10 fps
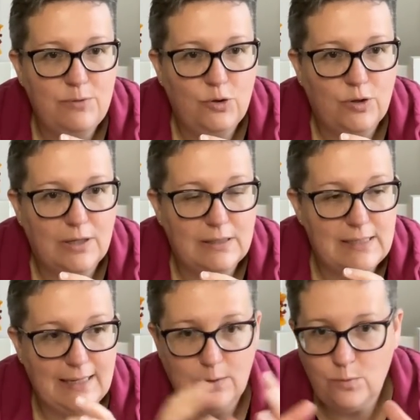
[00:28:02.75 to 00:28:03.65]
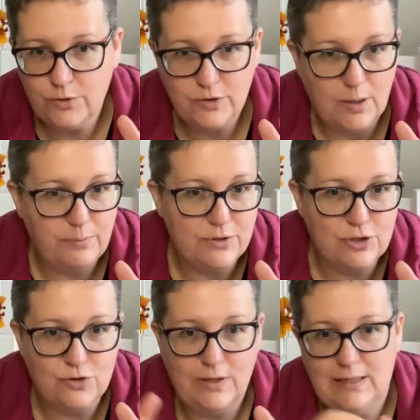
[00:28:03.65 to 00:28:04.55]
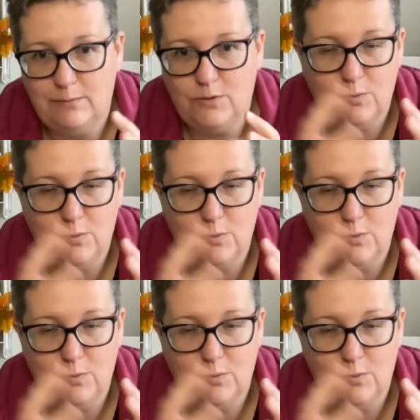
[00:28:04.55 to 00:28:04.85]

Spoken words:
You can take a wander up the street and go